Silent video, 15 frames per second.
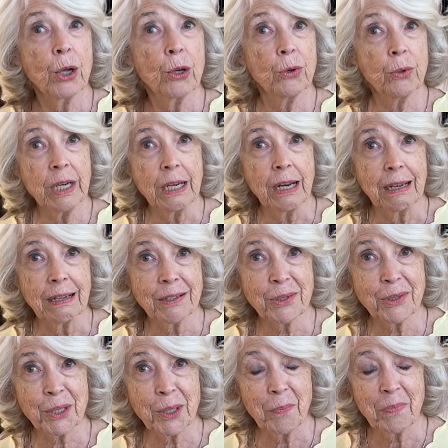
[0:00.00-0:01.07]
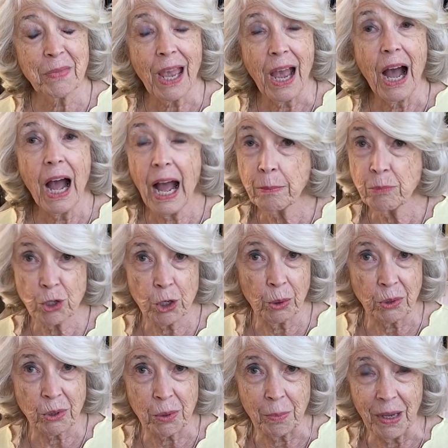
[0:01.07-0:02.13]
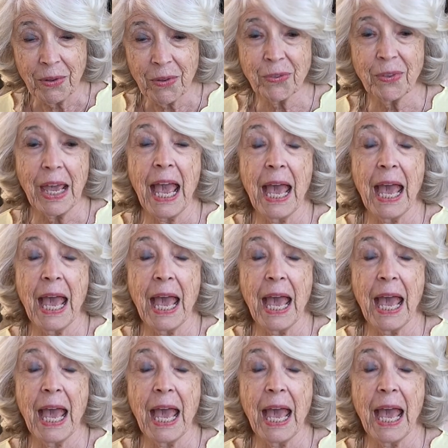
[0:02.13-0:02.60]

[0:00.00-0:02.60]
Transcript: Greetings. I'm Joan Smith,